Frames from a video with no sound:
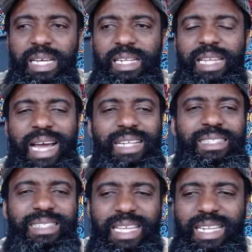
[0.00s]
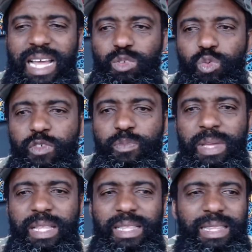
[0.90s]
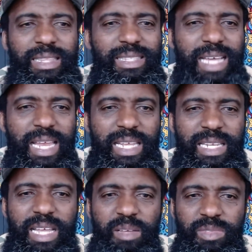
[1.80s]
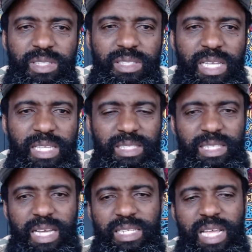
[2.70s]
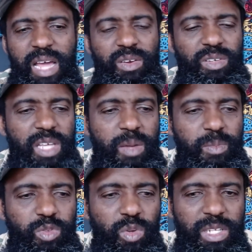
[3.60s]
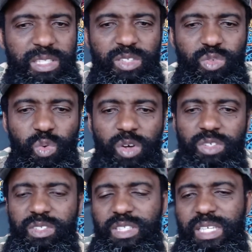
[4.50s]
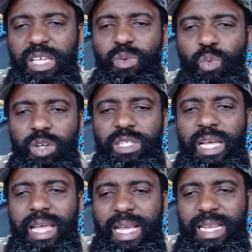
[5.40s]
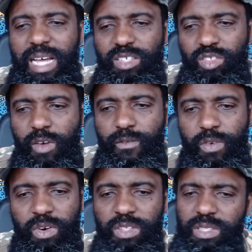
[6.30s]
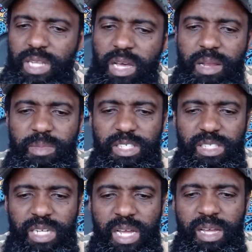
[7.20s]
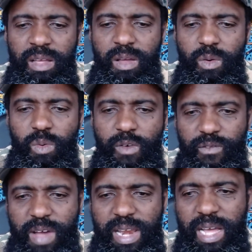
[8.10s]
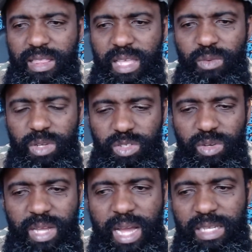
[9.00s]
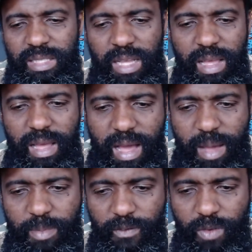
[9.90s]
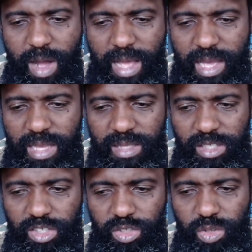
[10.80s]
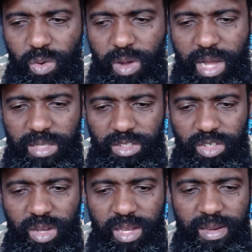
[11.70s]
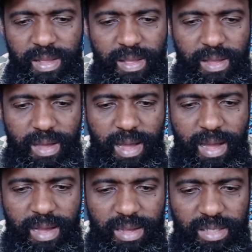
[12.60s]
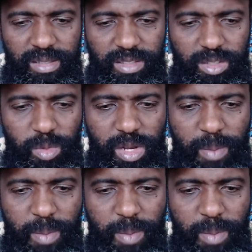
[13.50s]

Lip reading: that thing that we've been telling them since, that they are not able to listen to us, see what it has done for us. Now let me share one final thing with you guys before I end the show and join some other